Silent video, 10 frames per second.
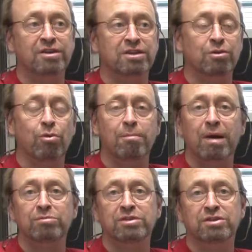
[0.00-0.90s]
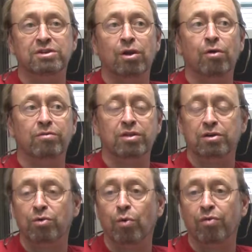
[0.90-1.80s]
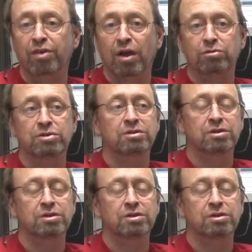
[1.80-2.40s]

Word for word: So there are mountains along the north coast,